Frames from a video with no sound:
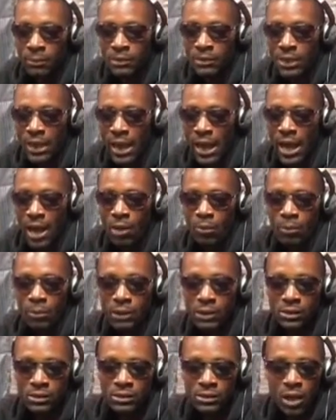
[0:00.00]
It's an album
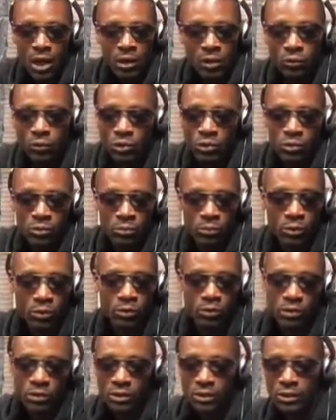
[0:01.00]
because it's all original
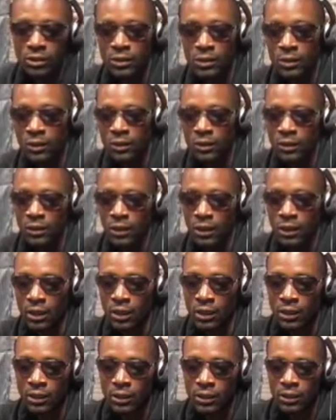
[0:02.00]
music,
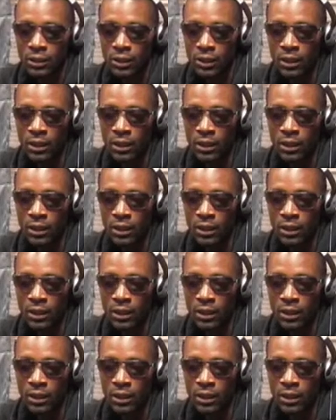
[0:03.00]
and